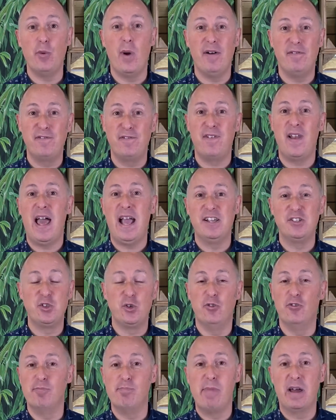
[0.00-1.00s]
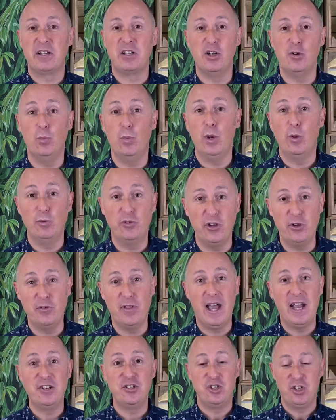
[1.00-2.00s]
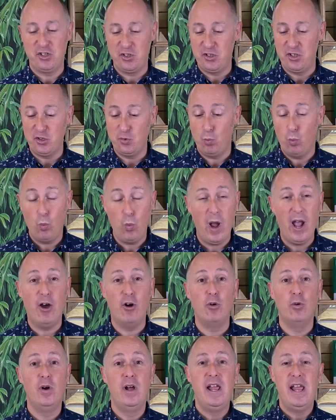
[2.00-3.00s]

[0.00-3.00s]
A flat sort of muddler will do that just as well,